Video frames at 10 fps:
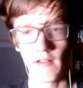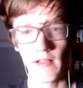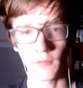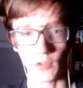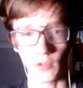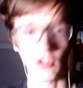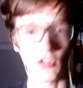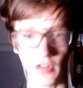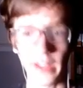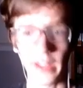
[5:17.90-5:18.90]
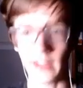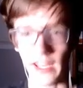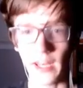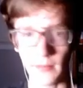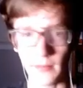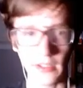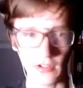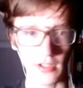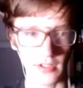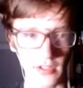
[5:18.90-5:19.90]
Which is like the enemies in
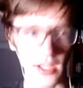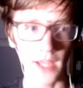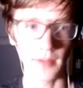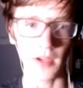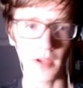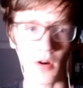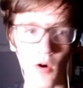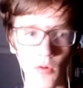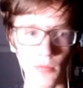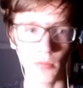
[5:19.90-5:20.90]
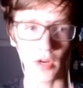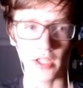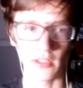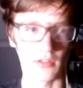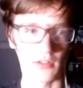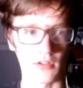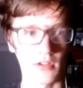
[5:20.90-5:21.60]
this game. They are all brains.